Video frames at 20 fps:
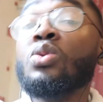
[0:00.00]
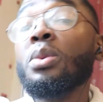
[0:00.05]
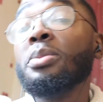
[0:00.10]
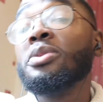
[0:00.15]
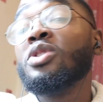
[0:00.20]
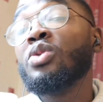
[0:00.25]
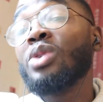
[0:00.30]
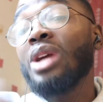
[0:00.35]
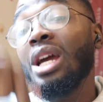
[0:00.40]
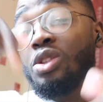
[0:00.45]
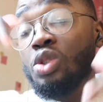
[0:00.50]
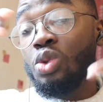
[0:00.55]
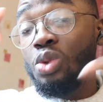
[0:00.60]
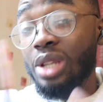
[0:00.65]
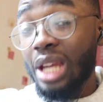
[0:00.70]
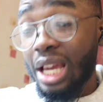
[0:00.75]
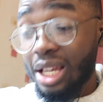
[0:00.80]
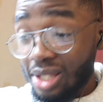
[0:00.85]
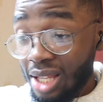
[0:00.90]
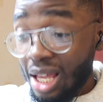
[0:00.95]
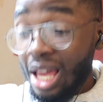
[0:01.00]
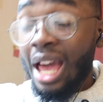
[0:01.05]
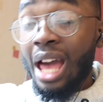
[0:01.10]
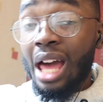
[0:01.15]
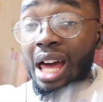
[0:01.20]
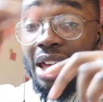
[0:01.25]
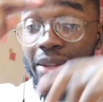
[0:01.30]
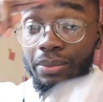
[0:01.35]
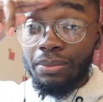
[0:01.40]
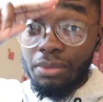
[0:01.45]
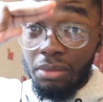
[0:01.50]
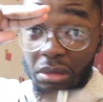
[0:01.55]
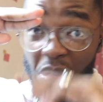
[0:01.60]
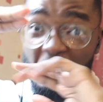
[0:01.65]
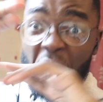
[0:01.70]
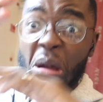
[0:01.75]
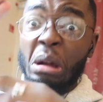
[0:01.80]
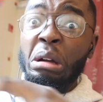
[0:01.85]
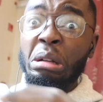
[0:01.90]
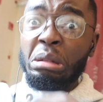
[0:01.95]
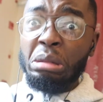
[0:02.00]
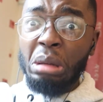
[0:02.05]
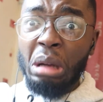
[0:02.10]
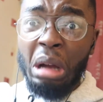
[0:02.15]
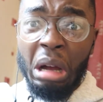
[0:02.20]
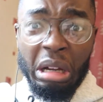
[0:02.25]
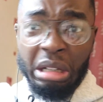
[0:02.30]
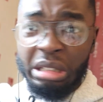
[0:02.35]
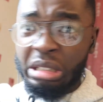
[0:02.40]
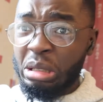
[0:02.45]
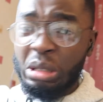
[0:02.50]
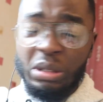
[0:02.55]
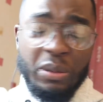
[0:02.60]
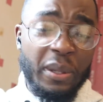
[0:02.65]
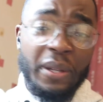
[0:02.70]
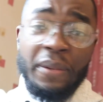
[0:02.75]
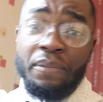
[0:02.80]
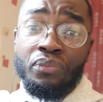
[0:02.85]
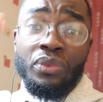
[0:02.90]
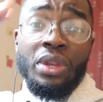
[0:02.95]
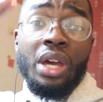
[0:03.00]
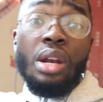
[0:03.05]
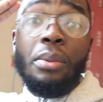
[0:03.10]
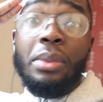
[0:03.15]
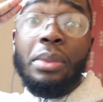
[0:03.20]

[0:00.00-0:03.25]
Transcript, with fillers: want me to react to next. Uh, uh, excuse me. And I'm